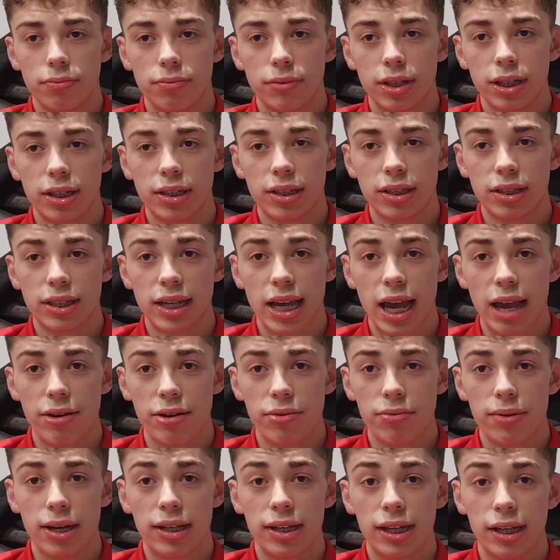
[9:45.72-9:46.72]
like scary
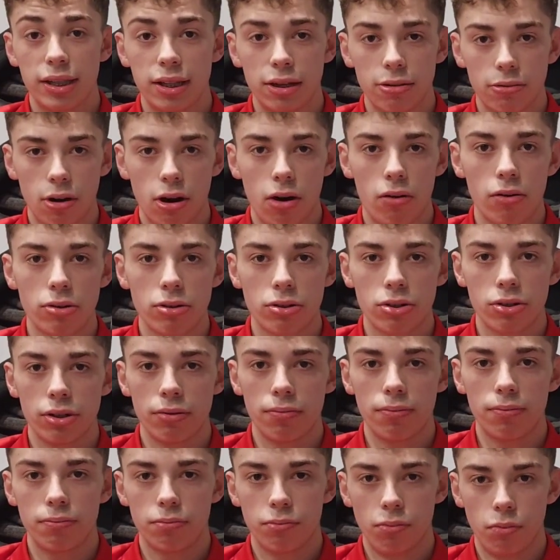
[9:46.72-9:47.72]
way, like they're always
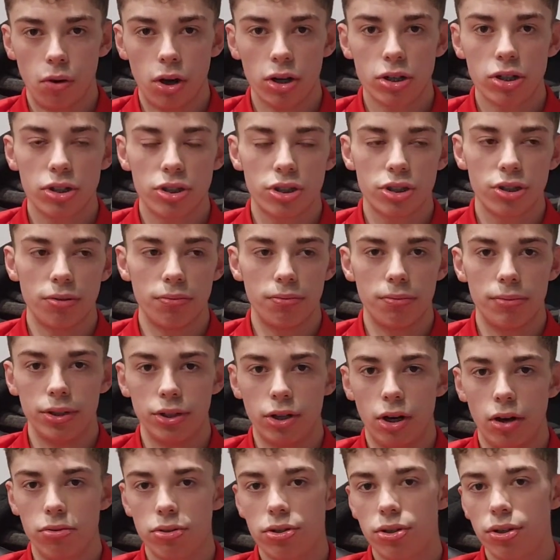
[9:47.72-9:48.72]
gonna watch them and
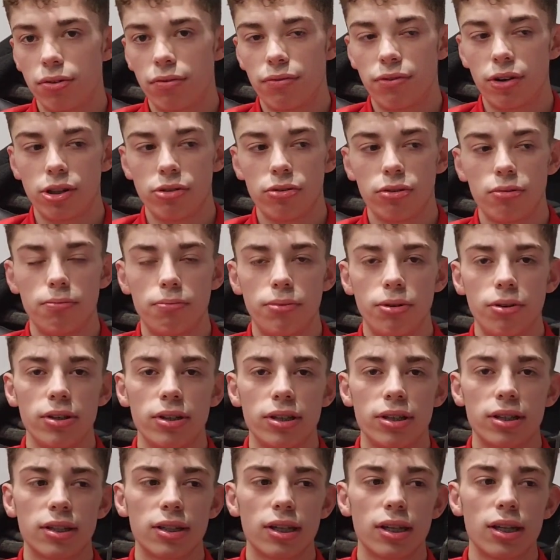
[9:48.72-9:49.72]
always gonna follow them,
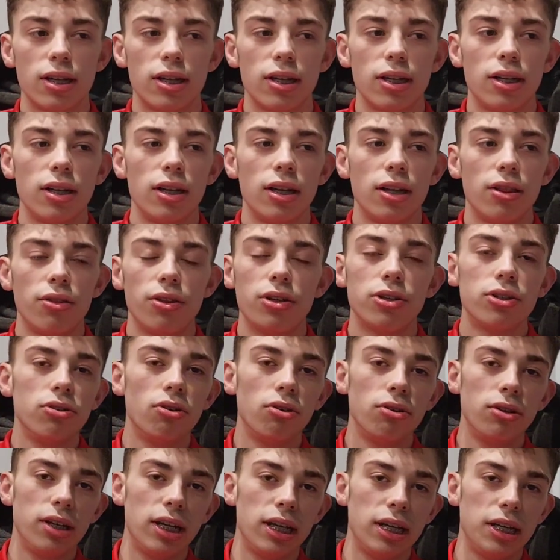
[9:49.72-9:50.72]
but there's
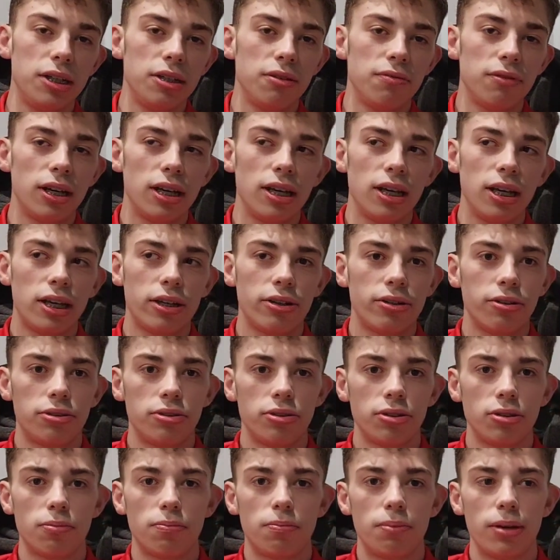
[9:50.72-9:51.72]
no need of it. It could
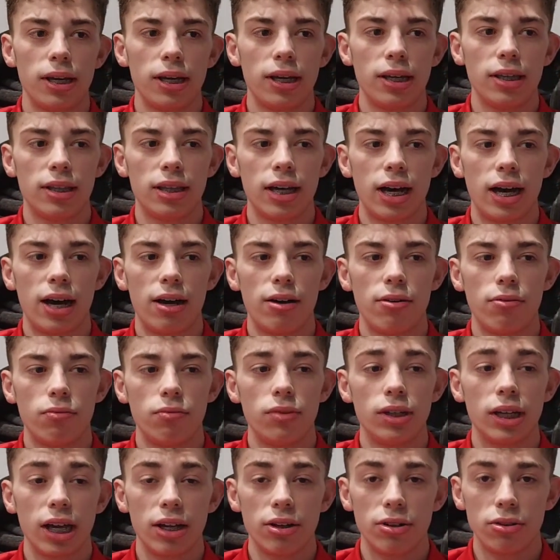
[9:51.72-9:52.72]
just be that
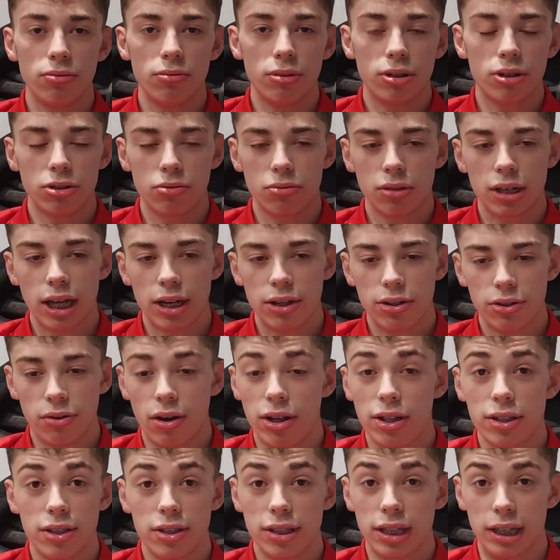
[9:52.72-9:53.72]
because we get
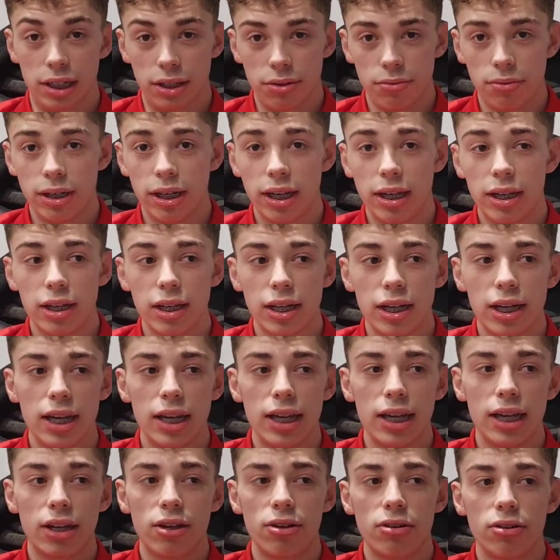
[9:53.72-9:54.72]
no answers anyway,
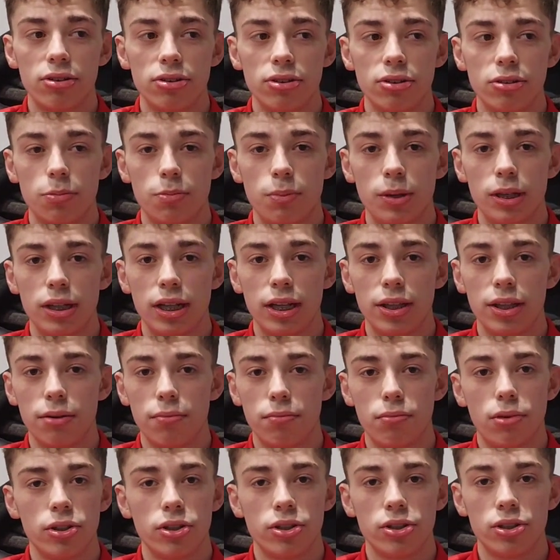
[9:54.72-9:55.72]
it could just be that the
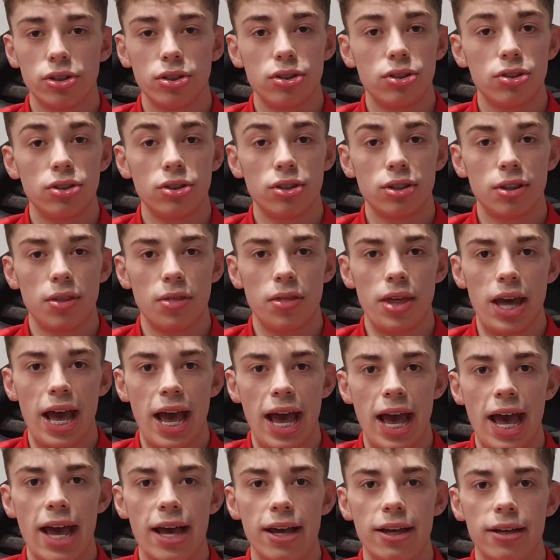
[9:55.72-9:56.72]
monster's just
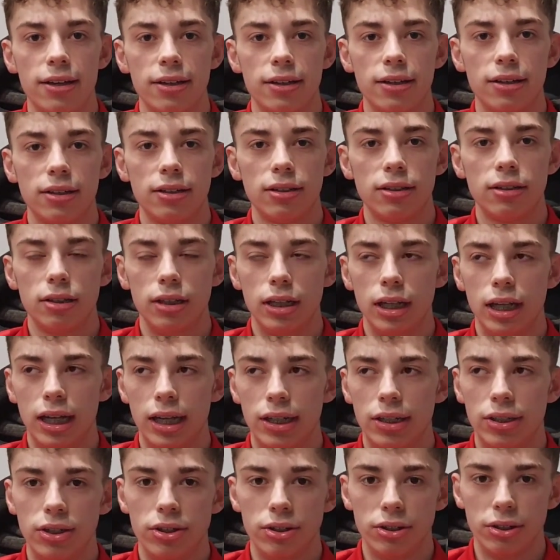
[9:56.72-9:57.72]
there
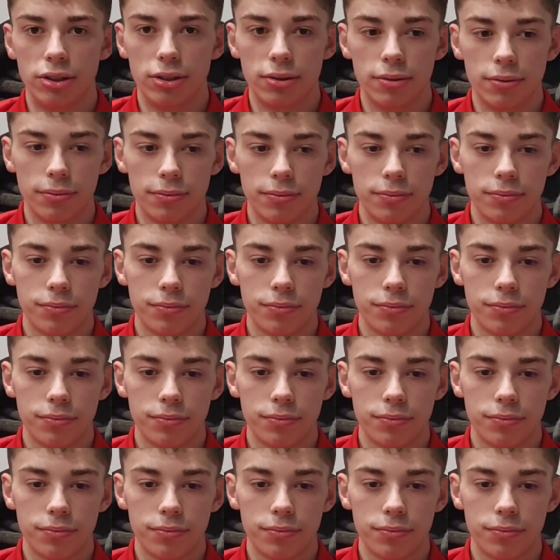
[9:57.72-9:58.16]
and just